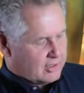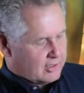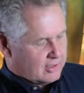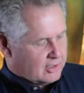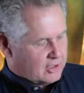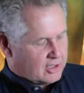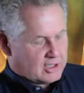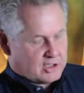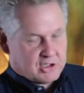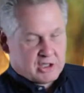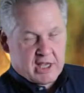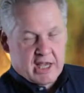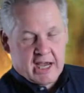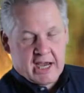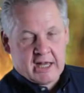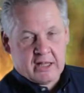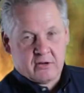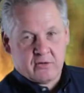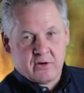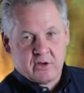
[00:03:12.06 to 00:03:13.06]
these
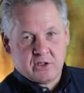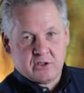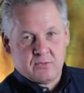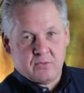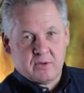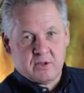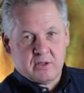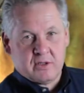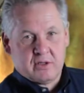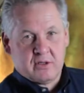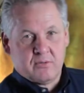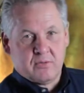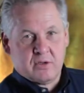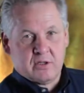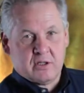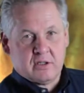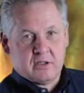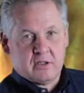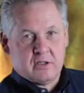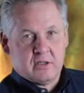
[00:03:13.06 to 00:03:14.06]
galleries with
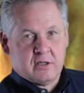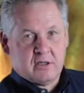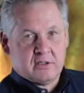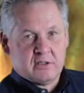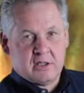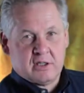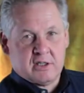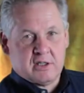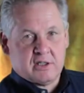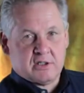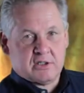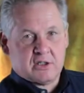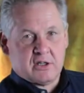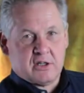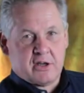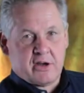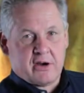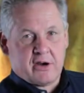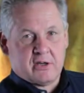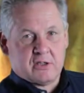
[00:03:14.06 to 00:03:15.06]
a dust
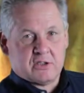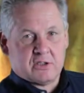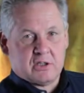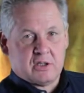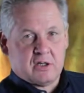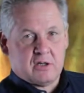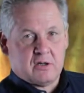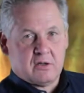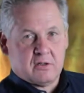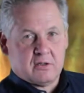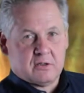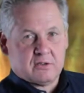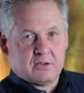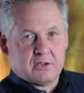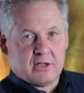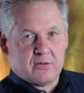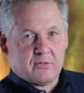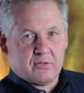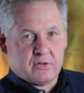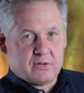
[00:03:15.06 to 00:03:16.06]
and aerosol. There's
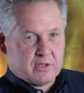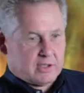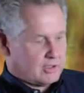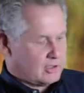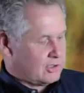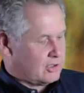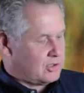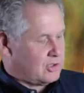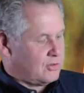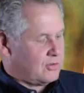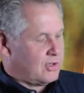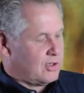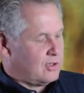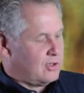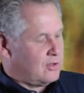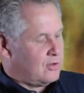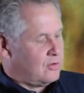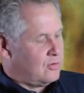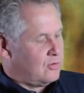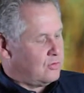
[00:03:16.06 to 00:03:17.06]
several things that you can
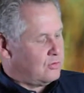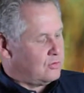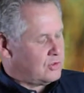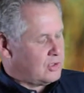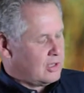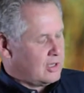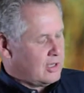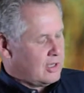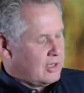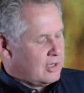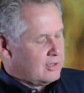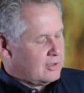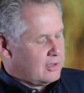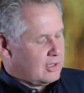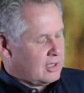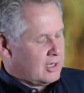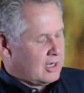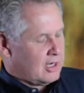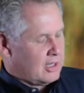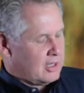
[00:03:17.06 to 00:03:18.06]
use to
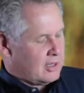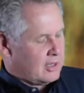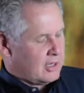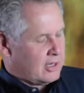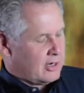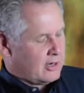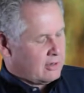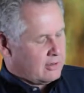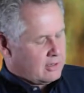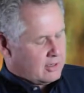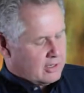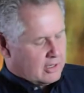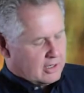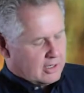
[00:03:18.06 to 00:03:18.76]
get in there.